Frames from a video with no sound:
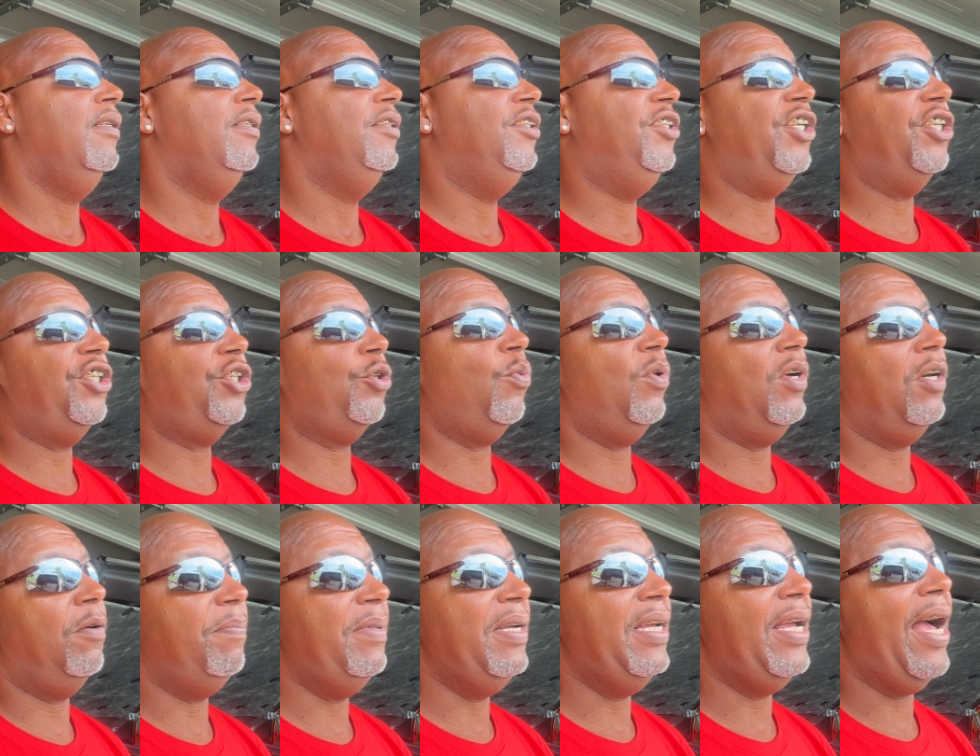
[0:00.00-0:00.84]
just so it
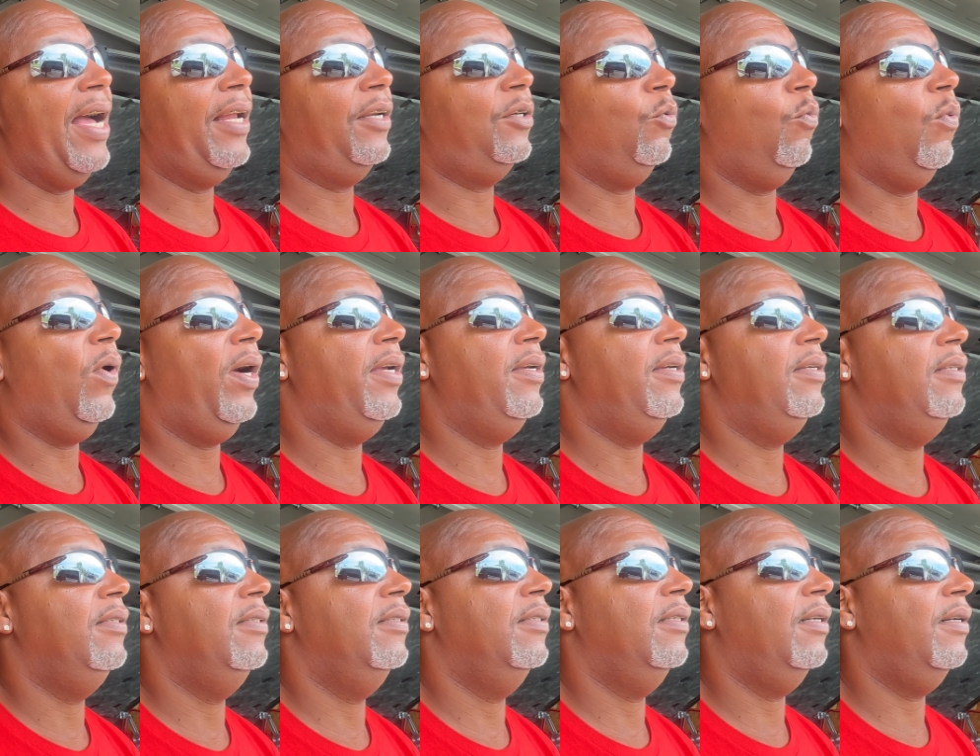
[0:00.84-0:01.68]
to be out the way.
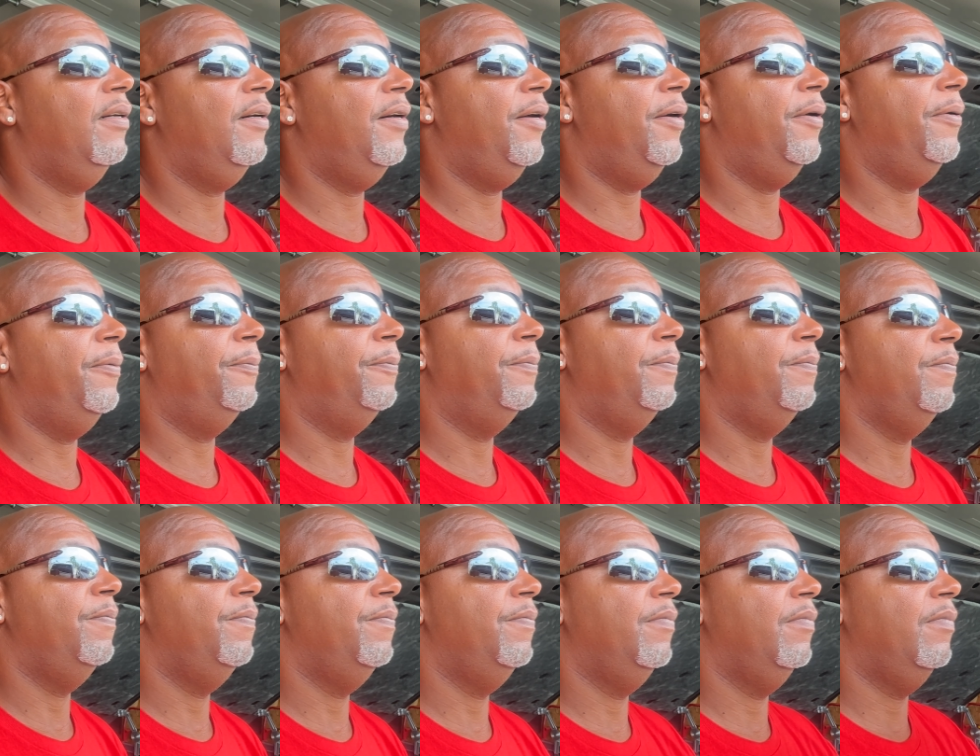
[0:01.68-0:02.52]
Um,
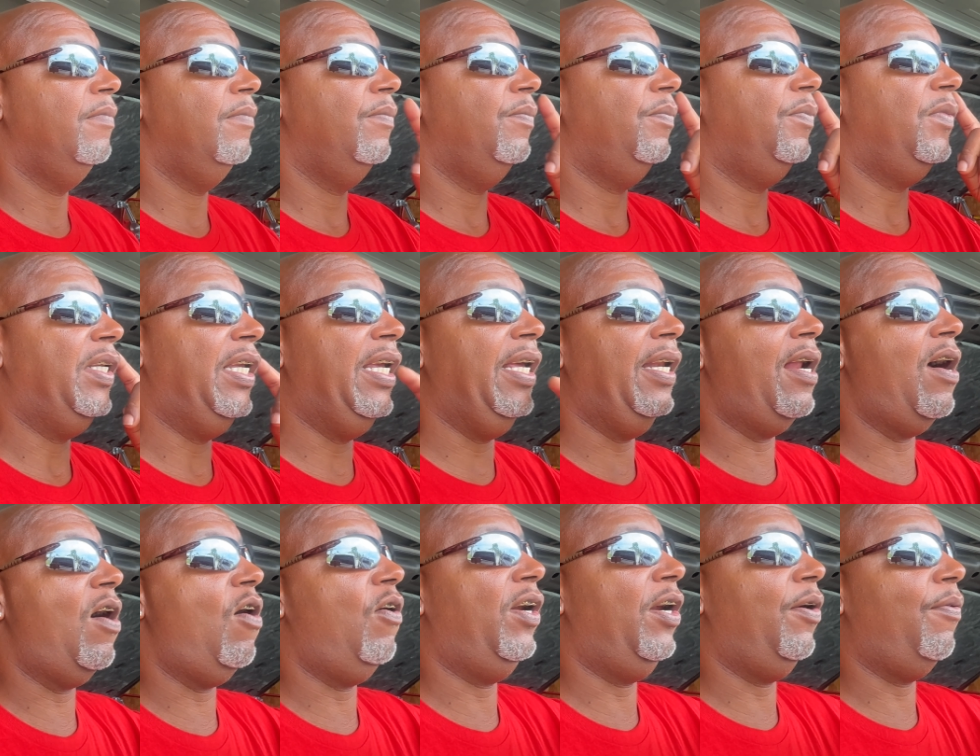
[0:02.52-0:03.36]
get
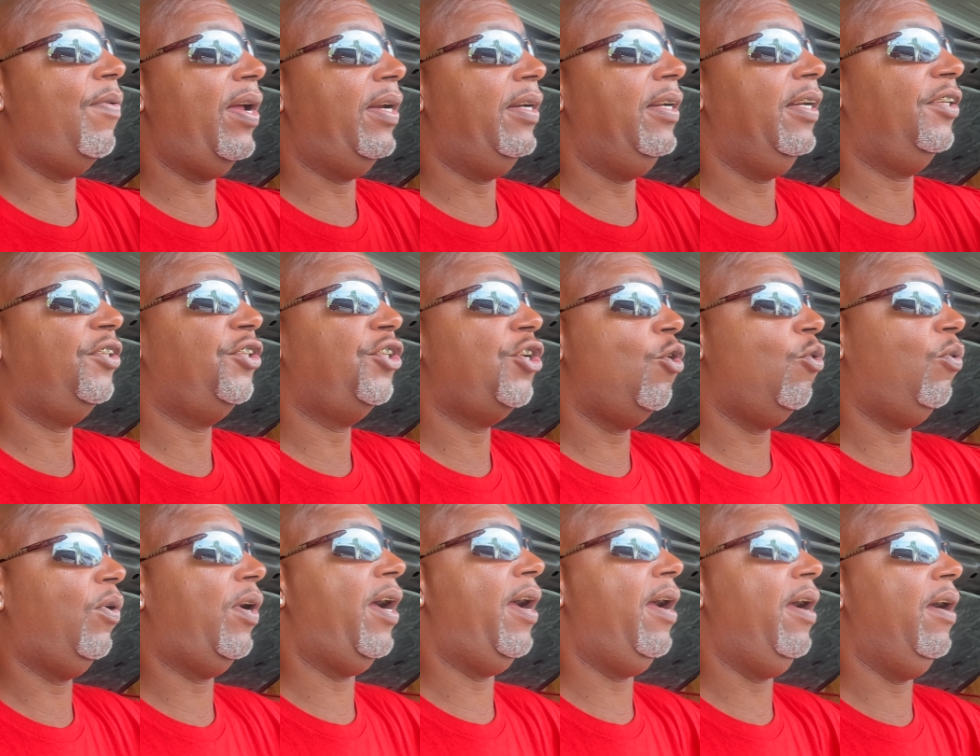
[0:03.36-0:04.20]
all that right there
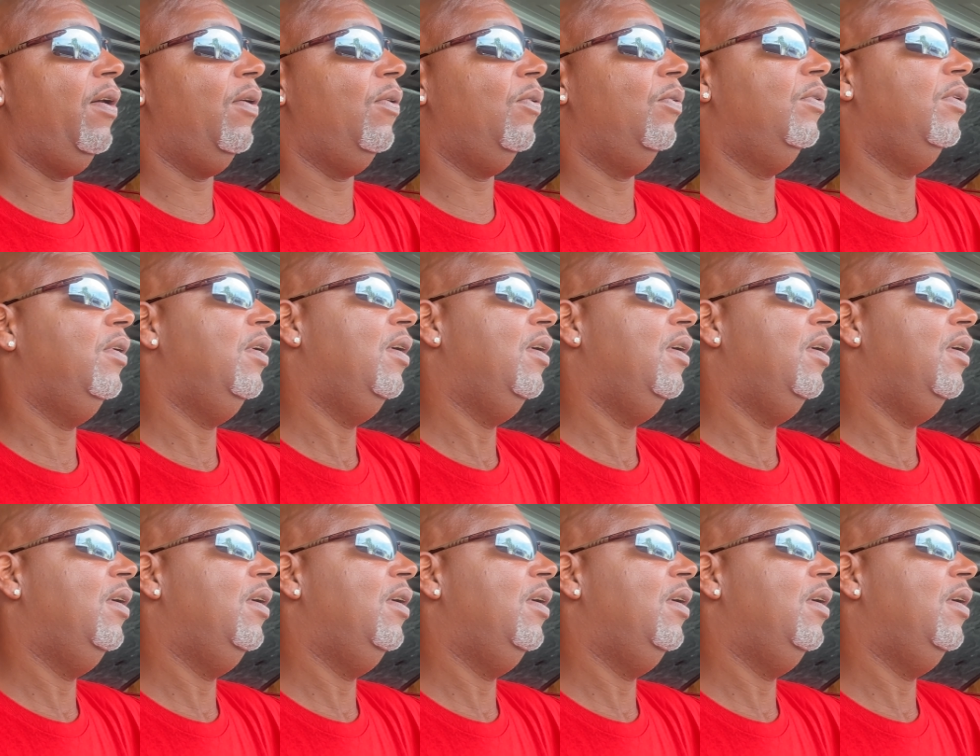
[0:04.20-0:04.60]
towed down.